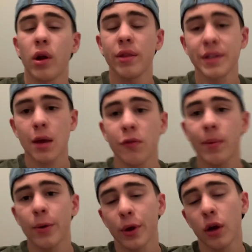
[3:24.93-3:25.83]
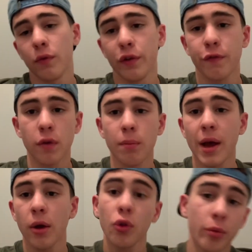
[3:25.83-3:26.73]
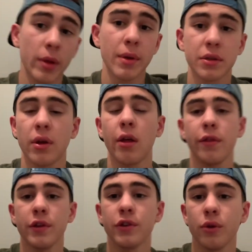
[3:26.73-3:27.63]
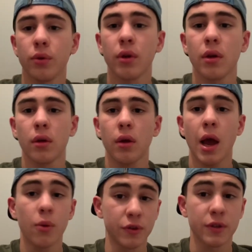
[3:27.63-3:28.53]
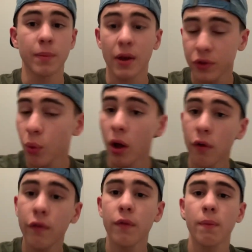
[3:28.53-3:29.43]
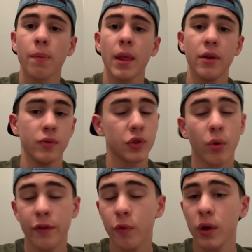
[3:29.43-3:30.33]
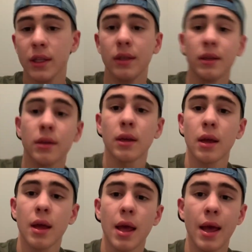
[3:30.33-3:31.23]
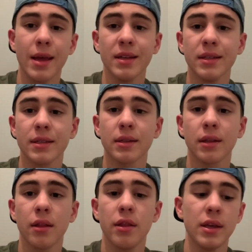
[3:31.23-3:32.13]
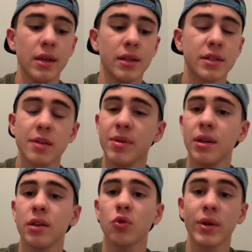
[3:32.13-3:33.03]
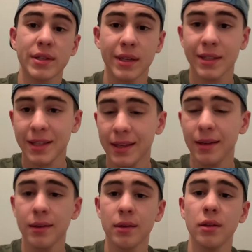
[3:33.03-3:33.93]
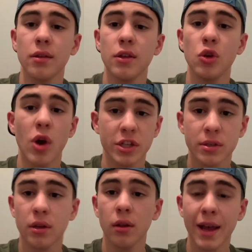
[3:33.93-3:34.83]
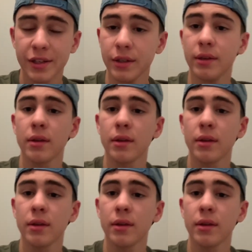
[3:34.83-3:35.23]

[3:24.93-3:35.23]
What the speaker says: the time of my recovery from my ultimate mental health issue, I was about 12. It was 2014. And the incipient 2016 U.S. election